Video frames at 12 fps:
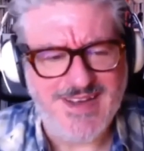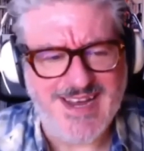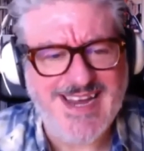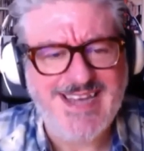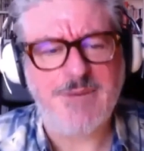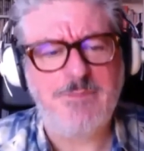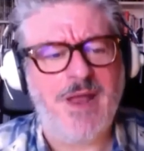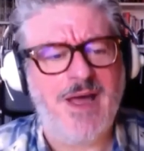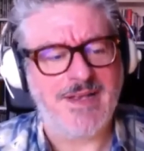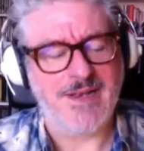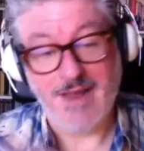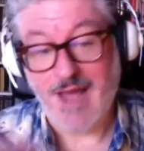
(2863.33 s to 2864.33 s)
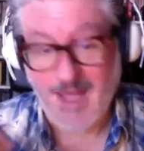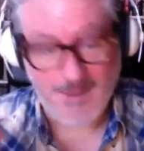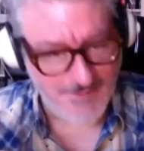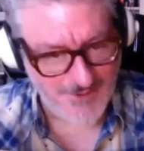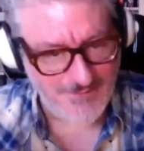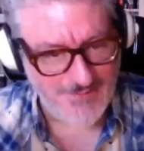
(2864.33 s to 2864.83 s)
Enid Blyton, I'm
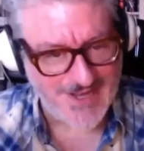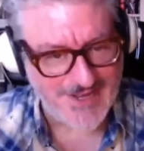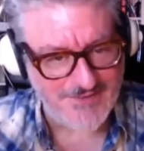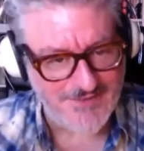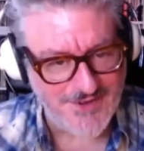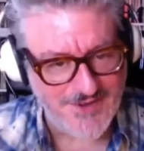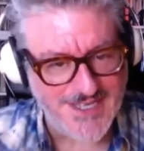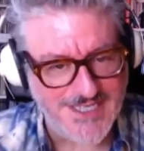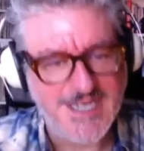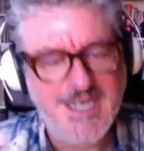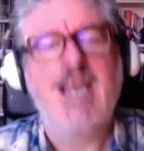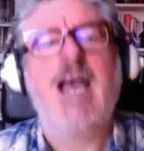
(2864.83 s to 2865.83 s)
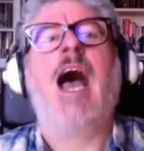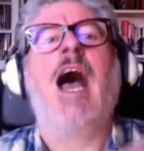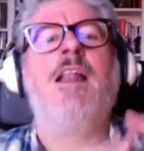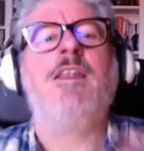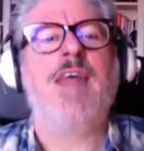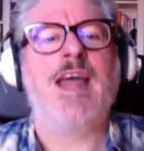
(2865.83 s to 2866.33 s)
going back a few years,
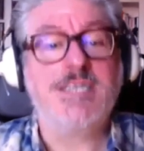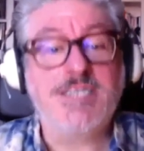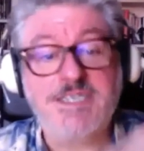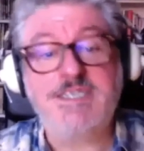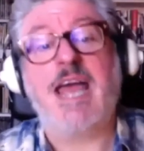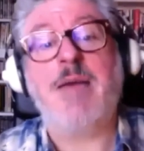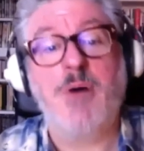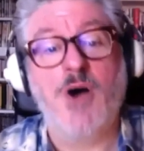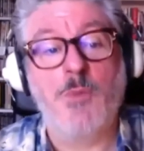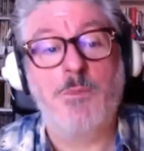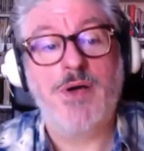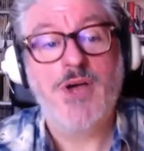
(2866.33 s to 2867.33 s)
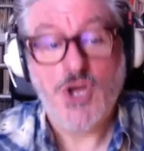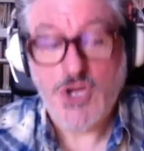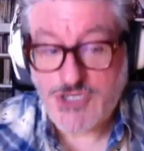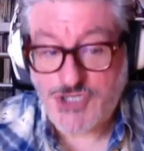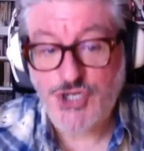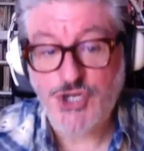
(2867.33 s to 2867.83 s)
and then step up
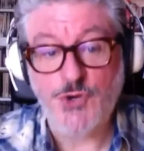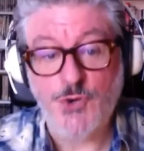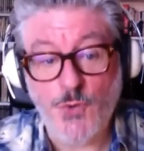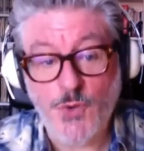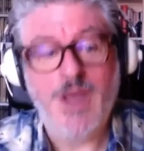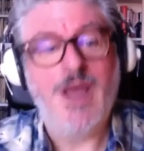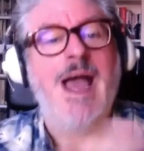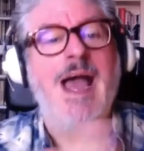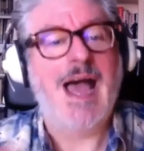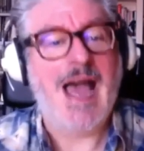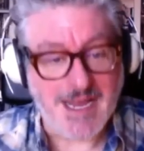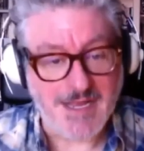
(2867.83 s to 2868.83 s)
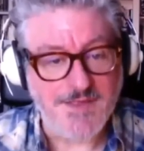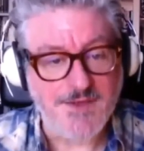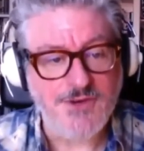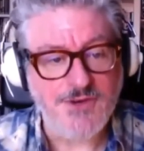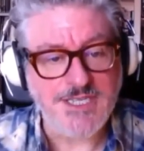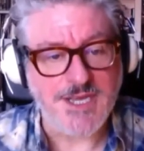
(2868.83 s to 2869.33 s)
to Agatha
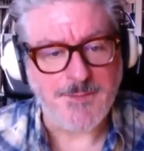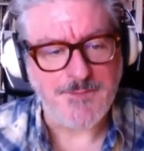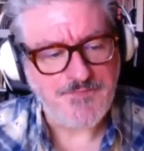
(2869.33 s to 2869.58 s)
Christie.